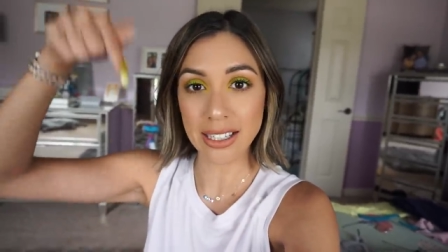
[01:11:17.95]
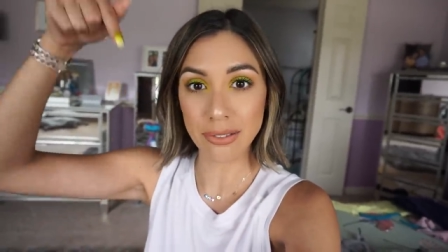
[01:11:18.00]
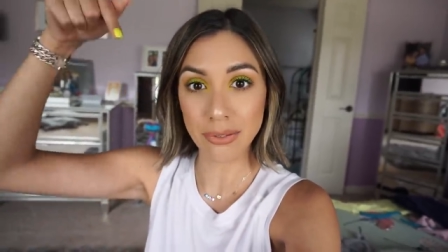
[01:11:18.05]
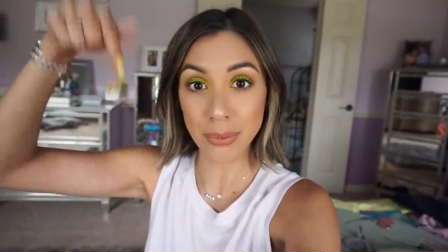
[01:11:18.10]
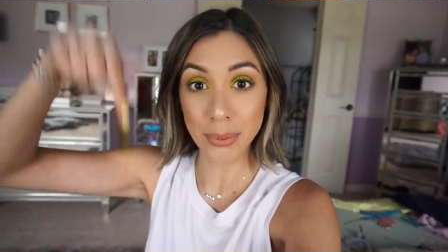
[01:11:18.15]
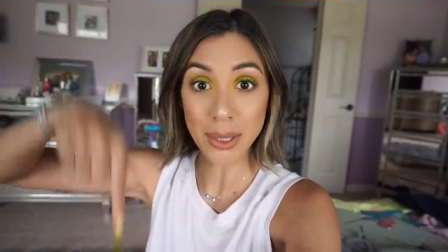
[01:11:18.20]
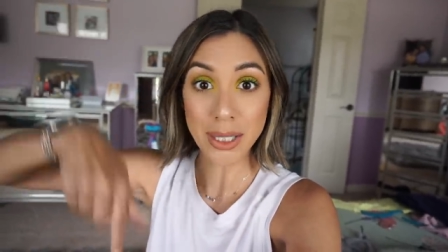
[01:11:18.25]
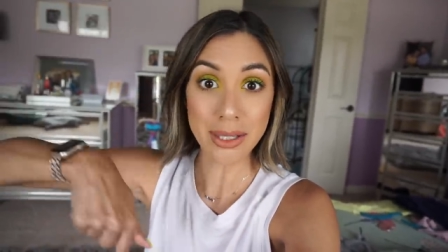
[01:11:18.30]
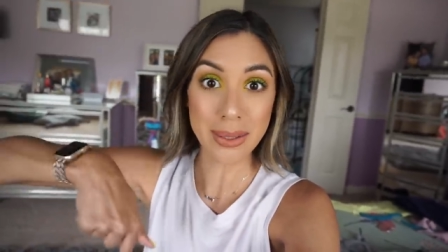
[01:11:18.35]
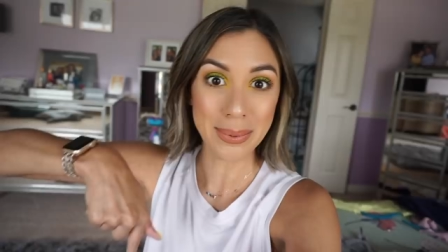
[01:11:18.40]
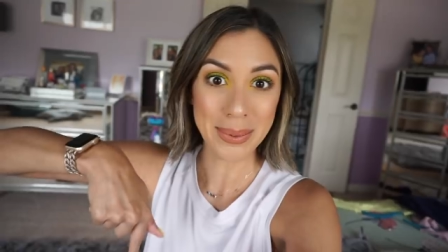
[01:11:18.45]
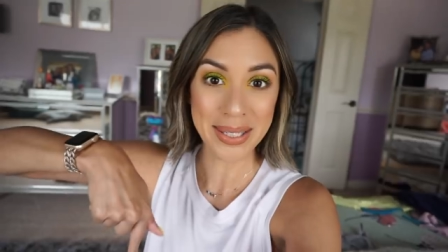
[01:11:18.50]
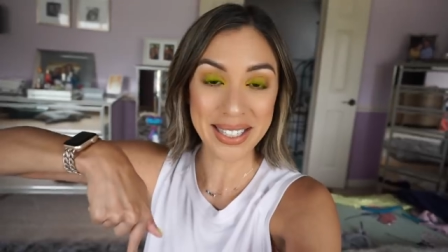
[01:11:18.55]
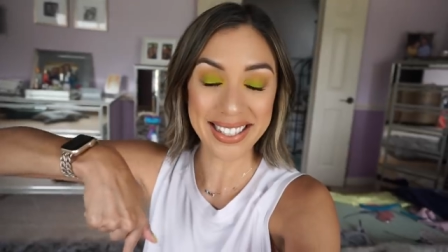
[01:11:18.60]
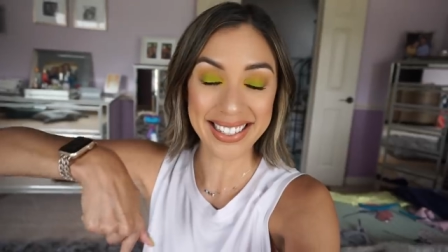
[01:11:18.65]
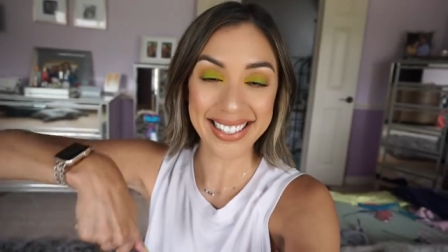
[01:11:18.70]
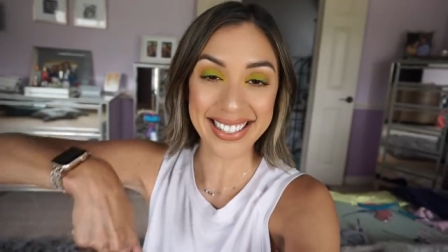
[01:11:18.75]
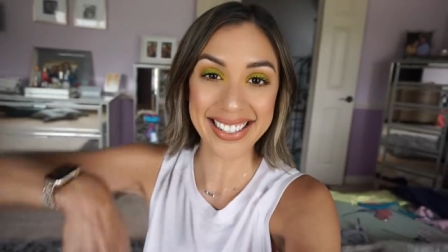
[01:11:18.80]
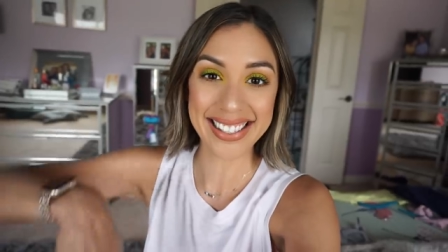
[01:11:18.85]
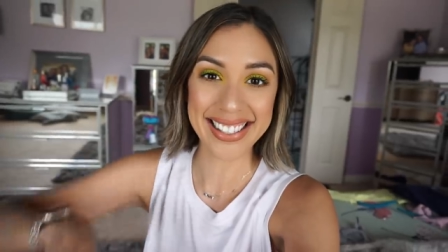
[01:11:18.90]
of
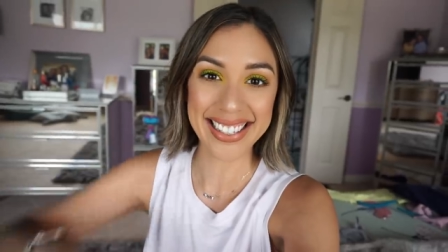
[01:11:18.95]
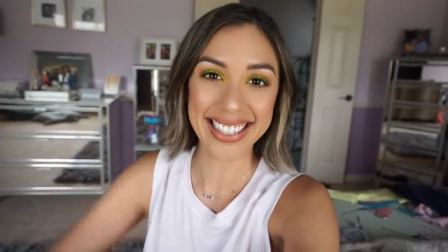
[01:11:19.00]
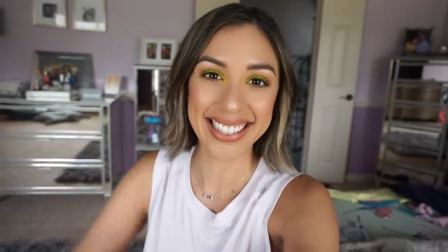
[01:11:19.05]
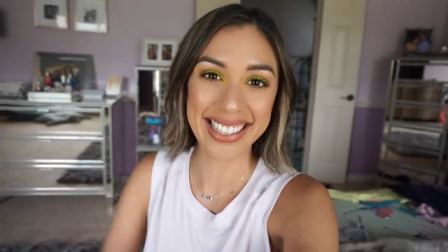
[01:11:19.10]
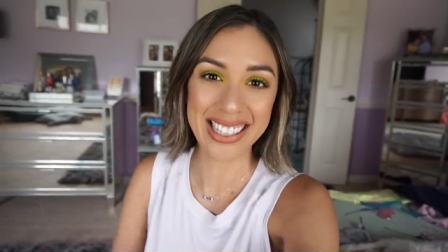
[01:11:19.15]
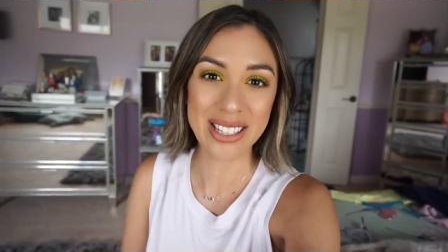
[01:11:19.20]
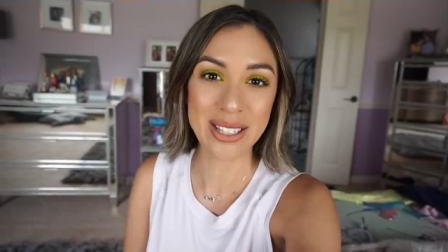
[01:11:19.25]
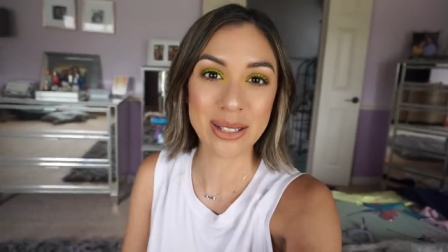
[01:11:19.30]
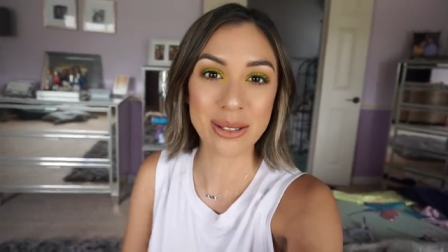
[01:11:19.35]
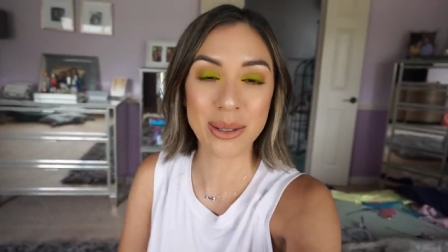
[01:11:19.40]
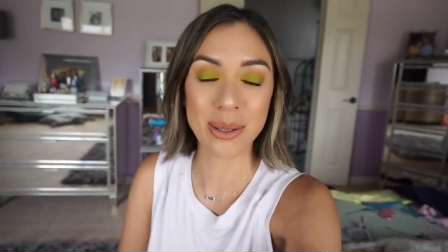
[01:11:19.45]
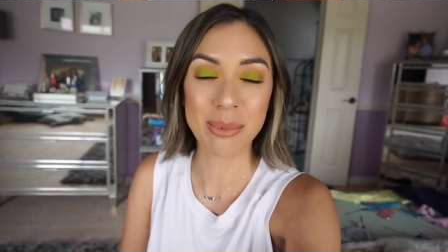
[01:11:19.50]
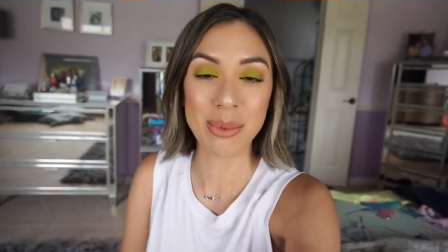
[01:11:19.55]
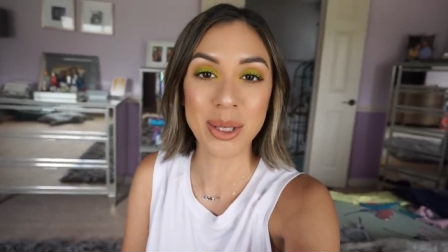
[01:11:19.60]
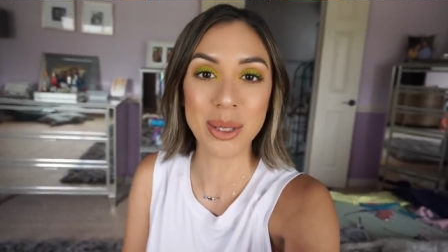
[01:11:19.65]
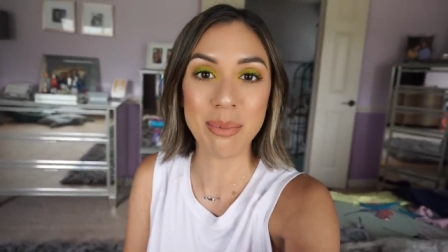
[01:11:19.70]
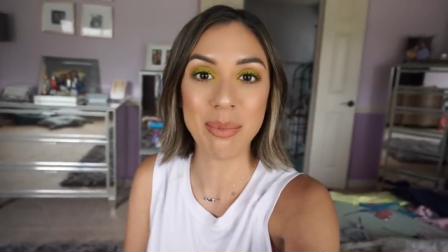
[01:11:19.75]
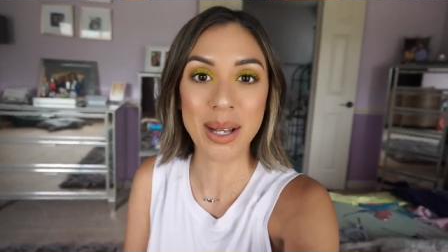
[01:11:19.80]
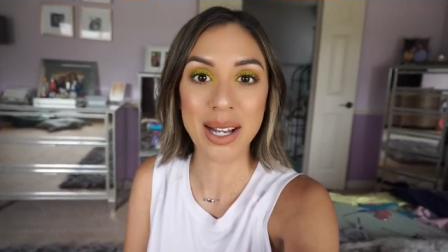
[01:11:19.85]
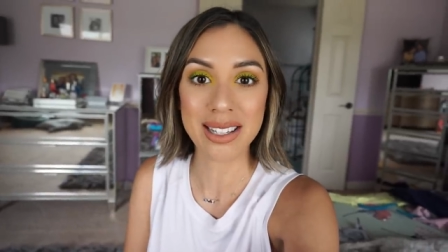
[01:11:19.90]
resources in the
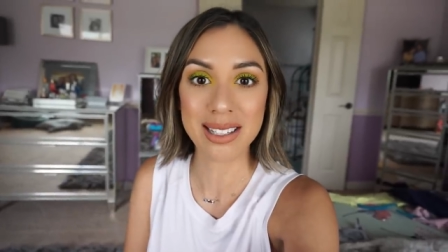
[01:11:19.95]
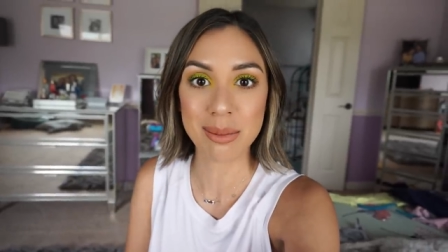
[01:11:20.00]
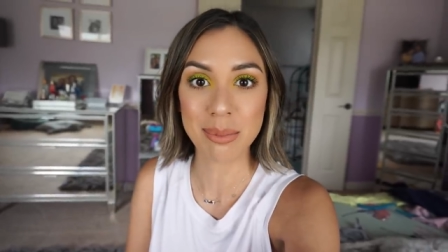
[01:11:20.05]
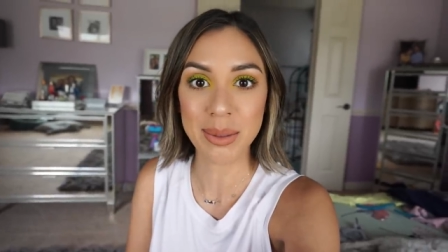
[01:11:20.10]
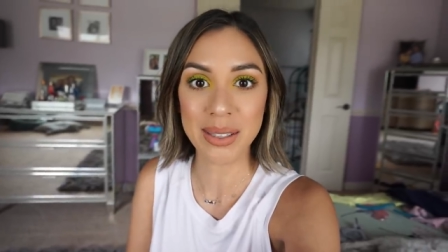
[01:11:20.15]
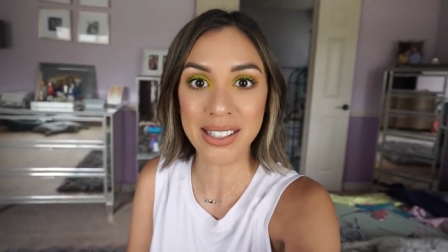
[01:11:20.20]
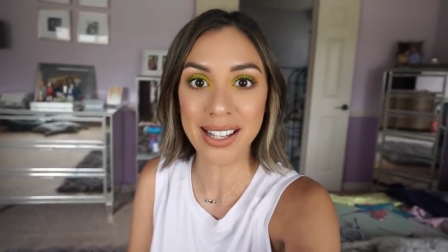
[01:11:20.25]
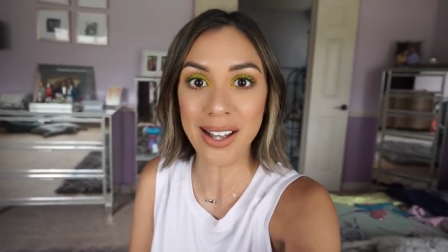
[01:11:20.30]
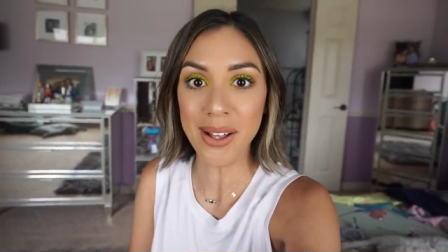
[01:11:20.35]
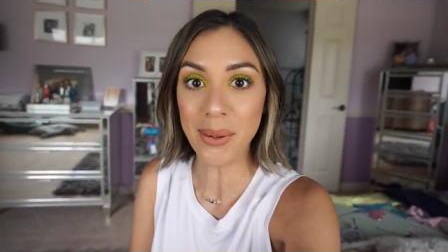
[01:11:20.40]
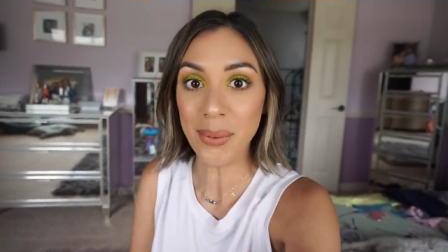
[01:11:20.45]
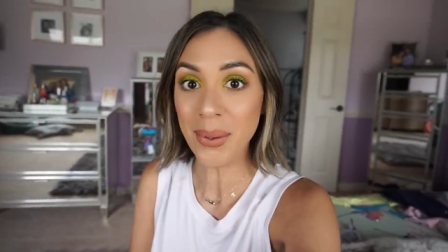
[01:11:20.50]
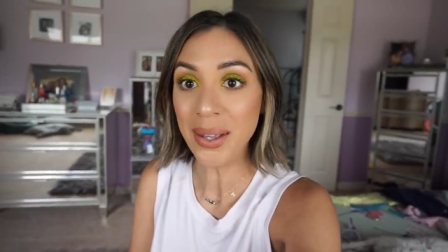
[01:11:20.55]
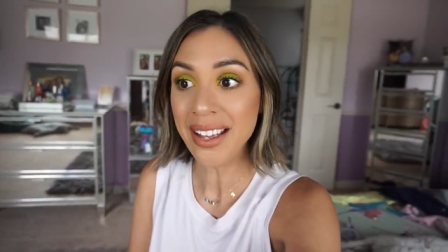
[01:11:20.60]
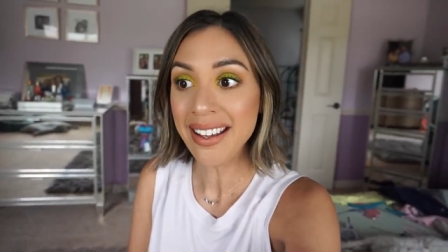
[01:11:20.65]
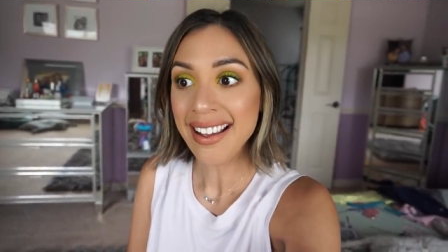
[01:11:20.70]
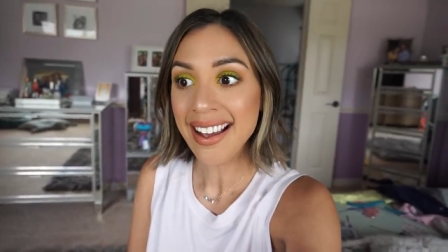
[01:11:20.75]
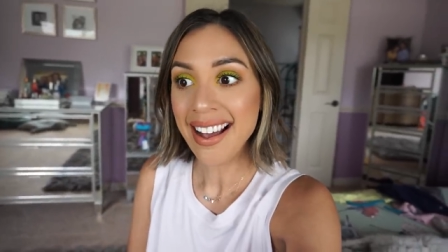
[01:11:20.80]
description box below.